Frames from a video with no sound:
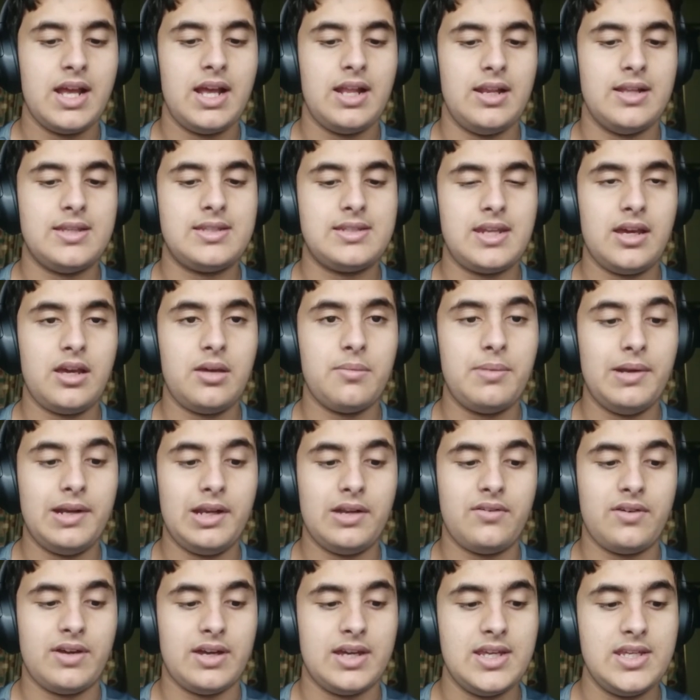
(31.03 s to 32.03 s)
let's take a bit
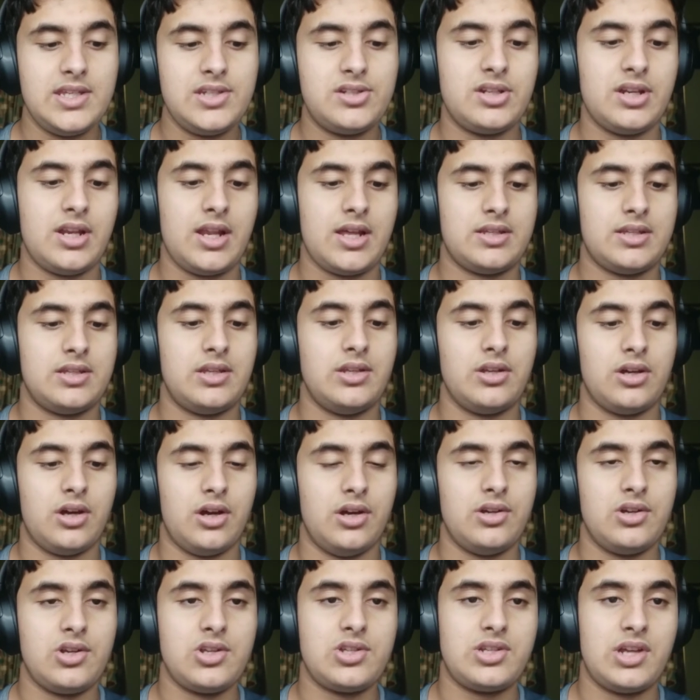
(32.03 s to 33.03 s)
of a history lesson to
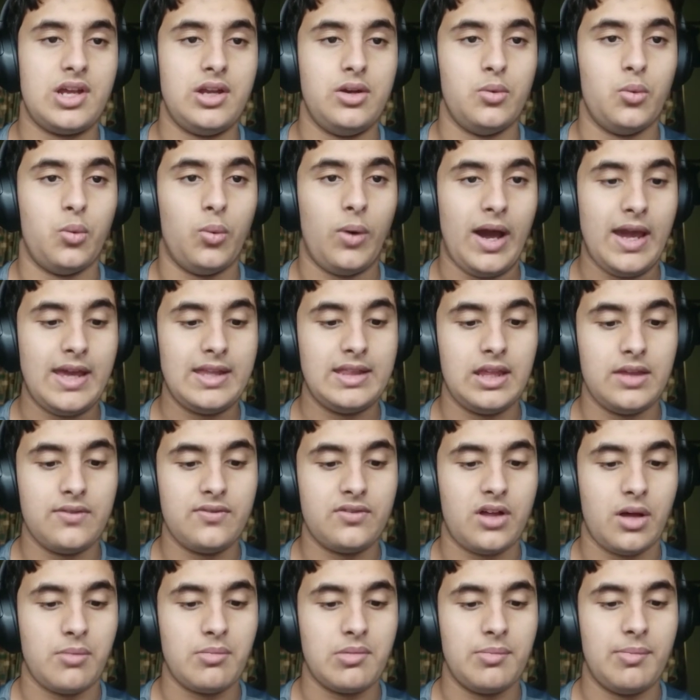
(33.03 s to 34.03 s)
understand why they've
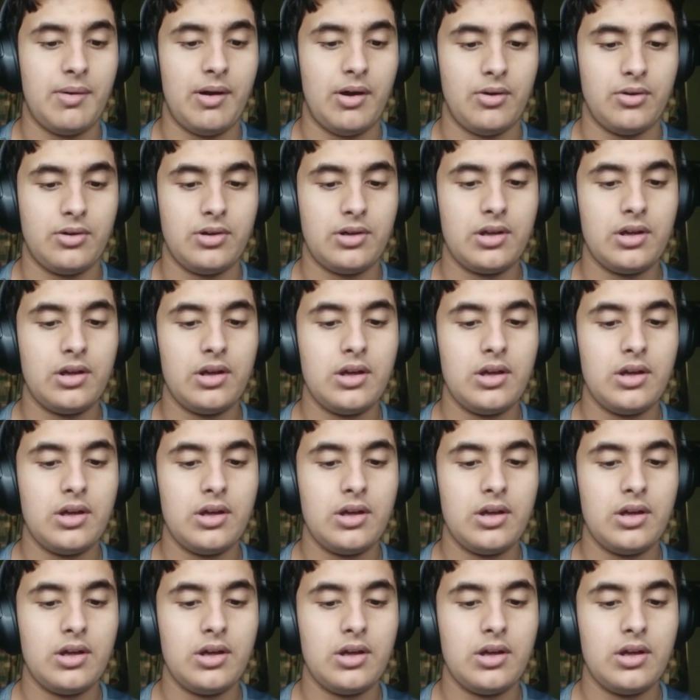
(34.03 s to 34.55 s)
come about.